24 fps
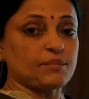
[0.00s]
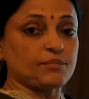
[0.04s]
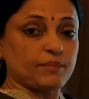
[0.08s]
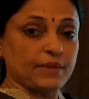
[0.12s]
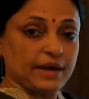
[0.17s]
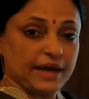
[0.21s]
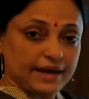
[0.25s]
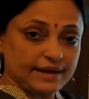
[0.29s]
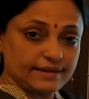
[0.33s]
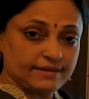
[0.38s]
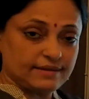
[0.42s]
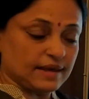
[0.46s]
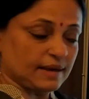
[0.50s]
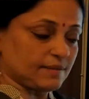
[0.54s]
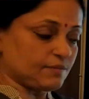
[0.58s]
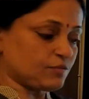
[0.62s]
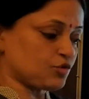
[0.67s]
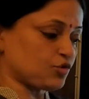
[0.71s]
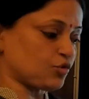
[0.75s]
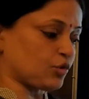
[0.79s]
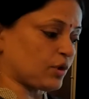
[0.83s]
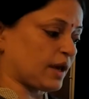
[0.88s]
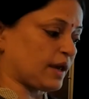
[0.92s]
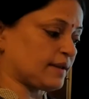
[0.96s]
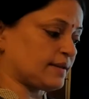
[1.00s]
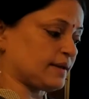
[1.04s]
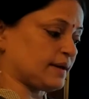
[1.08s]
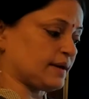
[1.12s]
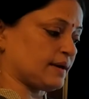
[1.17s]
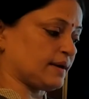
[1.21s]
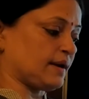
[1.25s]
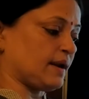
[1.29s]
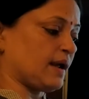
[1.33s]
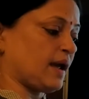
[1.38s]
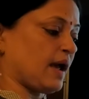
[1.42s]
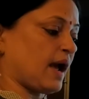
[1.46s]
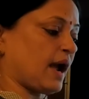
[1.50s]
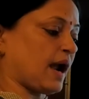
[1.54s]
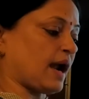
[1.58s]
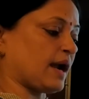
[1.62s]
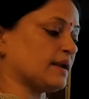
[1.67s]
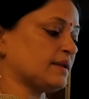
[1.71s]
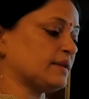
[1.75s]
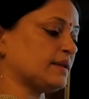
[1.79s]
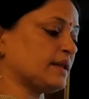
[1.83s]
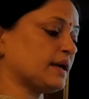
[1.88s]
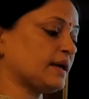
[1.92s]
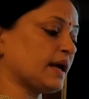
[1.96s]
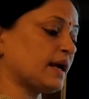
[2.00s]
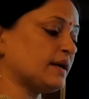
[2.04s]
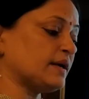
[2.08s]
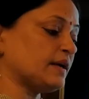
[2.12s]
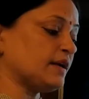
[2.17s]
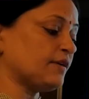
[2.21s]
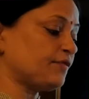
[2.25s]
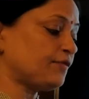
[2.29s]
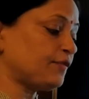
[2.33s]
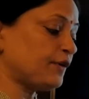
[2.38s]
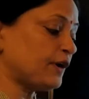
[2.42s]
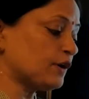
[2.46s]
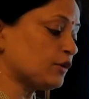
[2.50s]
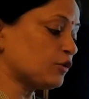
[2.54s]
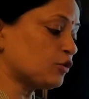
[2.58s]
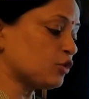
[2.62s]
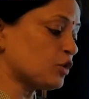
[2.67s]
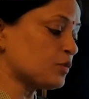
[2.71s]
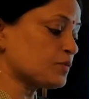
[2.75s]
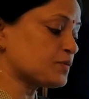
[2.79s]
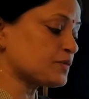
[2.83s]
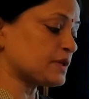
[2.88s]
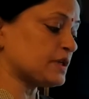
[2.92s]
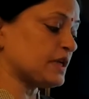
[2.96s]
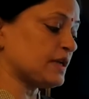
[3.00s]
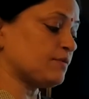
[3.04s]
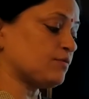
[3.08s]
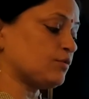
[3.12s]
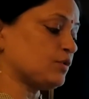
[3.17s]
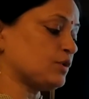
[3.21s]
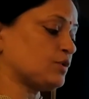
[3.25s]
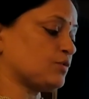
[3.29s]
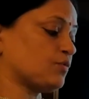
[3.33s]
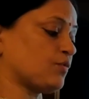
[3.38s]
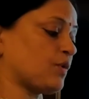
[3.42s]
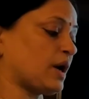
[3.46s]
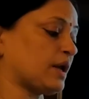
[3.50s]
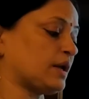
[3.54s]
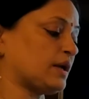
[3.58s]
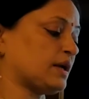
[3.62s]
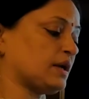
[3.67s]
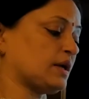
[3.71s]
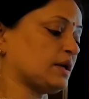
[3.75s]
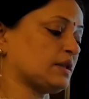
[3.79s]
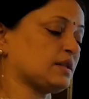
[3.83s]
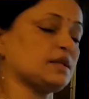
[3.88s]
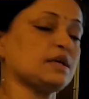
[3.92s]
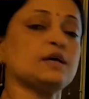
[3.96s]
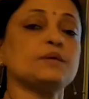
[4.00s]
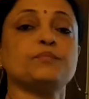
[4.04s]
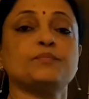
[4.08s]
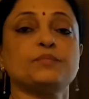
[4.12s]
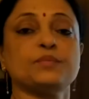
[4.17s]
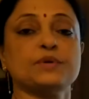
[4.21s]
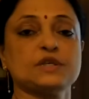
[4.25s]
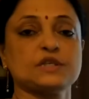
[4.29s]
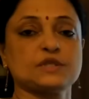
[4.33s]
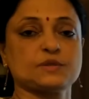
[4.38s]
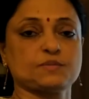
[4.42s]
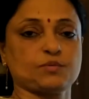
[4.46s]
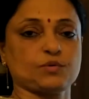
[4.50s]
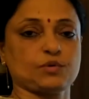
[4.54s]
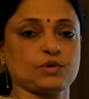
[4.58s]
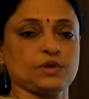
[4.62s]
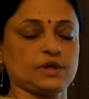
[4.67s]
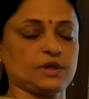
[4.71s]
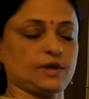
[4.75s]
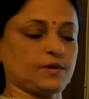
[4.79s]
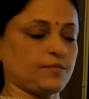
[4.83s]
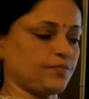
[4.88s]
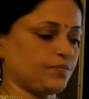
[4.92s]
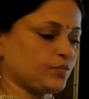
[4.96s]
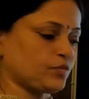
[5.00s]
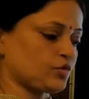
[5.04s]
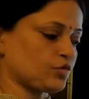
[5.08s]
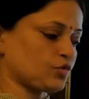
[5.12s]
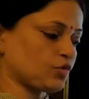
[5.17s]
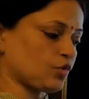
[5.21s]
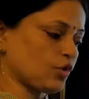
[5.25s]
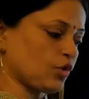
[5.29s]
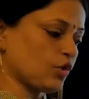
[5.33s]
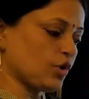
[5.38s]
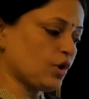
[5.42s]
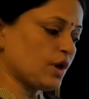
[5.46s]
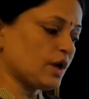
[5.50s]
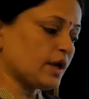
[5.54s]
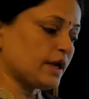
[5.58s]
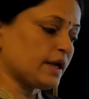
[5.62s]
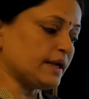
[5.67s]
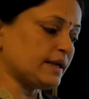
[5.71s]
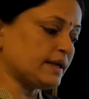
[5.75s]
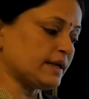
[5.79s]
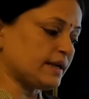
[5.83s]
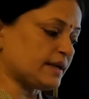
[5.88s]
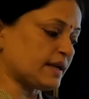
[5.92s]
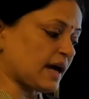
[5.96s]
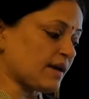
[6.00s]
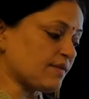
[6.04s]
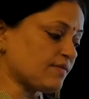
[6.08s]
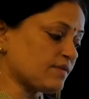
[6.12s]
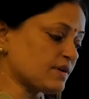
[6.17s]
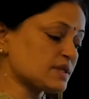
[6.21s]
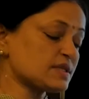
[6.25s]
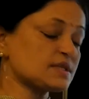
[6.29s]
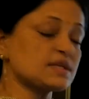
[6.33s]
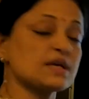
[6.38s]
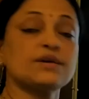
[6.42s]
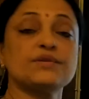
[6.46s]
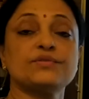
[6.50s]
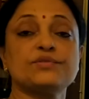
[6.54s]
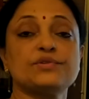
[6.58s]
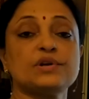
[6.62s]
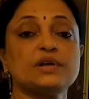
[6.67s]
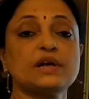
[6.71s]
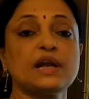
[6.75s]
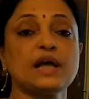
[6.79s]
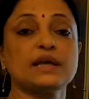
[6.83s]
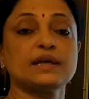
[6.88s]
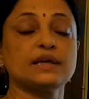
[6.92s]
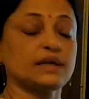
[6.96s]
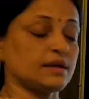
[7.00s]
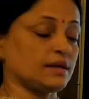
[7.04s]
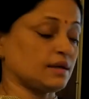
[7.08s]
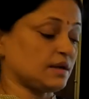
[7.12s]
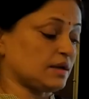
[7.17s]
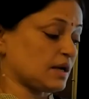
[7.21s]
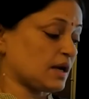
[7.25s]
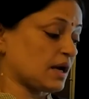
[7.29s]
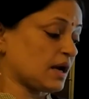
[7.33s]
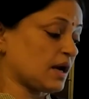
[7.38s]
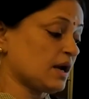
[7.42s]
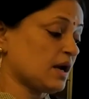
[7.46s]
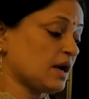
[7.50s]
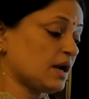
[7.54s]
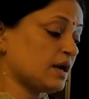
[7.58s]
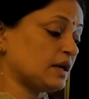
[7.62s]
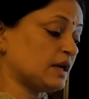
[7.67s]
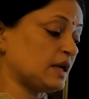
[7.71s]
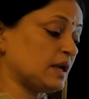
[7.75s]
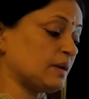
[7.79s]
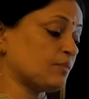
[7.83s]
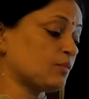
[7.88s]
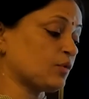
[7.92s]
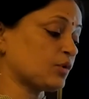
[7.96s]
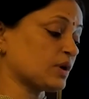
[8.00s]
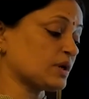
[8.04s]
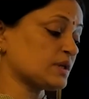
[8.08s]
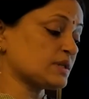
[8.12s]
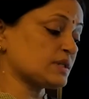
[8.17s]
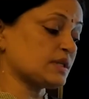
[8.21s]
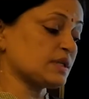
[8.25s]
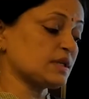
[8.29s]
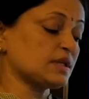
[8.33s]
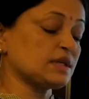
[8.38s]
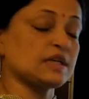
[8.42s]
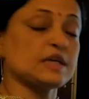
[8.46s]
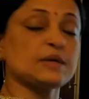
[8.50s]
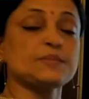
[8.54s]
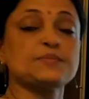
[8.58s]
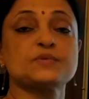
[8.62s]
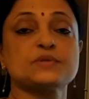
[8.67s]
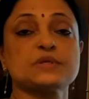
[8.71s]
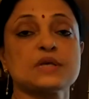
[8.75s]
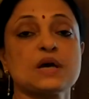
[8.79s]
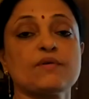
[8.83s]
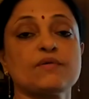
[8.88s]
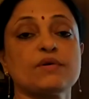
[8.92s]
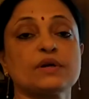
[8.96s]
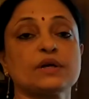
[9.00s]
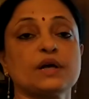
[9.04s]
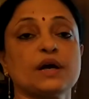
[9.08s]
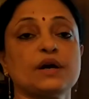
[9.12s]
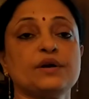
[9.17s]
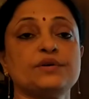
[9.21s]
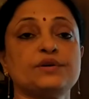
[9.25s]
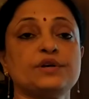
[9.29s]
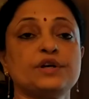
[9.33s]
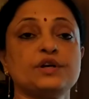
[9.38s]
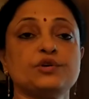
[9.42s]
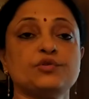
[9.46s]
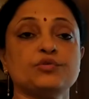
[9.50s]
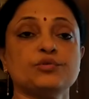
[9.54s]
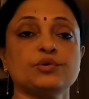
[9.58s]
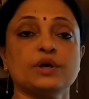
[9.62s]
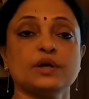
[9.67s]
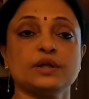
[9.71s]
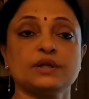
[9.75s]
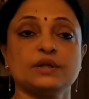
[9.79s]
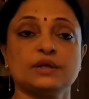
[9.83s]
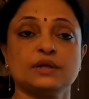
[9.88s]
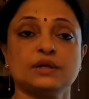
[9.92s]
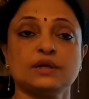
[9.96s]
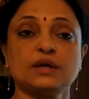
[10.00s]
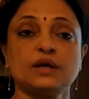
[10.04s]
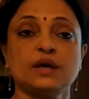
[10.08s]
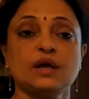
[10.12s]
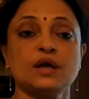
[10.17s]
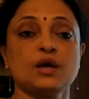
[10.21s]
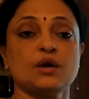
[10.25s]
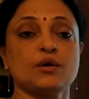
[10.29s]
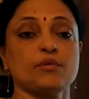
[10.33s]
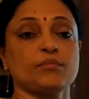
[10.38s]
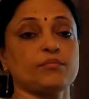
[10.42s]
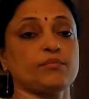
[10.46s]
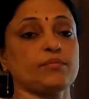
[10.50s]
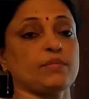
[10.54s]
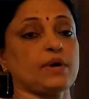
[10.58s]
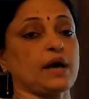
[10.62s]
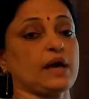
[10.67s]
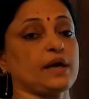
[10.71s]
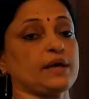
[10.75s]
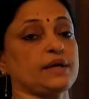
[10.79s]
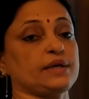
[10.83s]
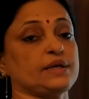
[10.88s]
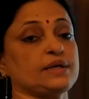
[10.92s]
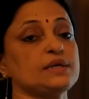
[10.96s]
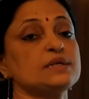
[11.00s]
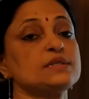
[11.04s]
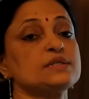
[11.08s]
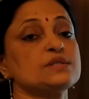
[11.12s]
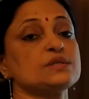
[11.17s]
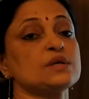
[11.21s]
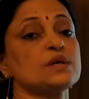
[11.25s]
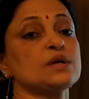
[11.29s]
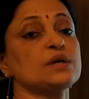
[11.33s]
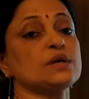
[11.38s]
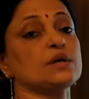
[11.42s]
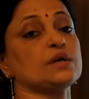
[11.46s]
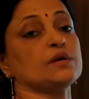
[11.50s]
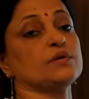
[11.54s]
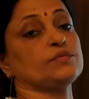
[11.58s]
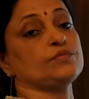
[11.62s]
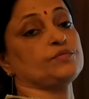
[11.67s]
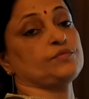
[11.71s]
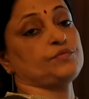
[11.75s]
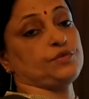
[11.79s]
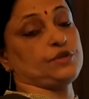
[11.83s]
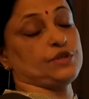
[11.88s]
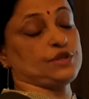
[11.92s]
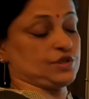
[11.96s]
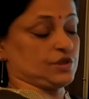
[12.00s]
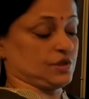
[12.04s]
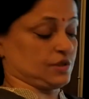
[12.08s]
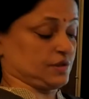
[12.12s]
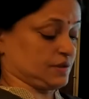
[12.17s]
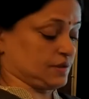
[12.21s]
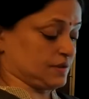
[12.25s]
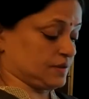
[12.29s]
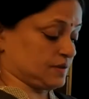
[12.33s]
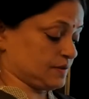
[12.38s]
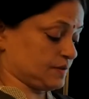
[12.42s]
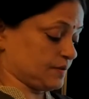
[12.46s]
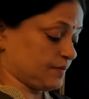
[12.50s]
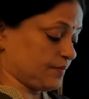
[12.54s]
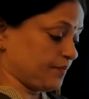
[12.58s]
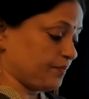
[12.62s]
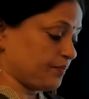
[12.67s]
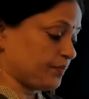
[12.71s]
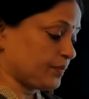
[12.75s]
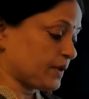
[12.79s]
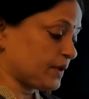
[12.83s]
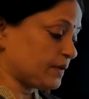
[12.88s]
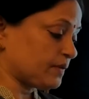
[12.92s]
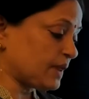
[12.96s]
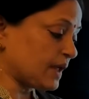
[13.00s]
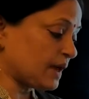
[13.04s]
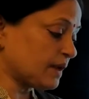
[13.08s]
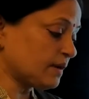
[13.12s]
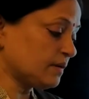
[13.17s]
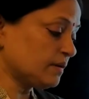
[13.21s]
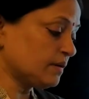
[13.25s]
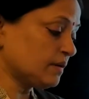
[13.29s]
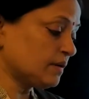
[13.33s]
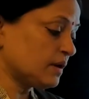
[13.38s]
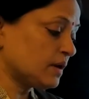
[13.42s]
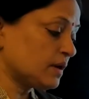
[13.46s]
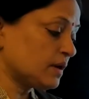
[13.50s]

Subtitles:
make them together, and different groups live with one another peacefully. So, in a diverse country like India, democracy keeps our country together by its features. Then